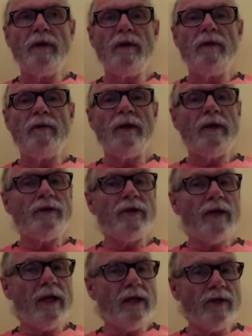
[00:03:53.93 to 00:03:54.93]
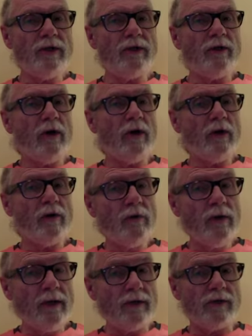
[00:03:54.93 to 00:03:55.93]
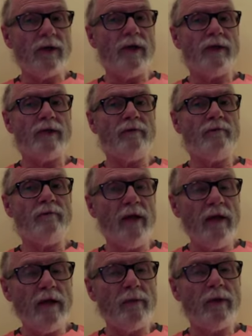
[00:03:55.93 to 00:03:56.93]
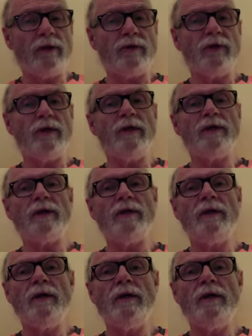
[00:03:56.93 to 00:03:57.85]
Well, education, good education, valuable education,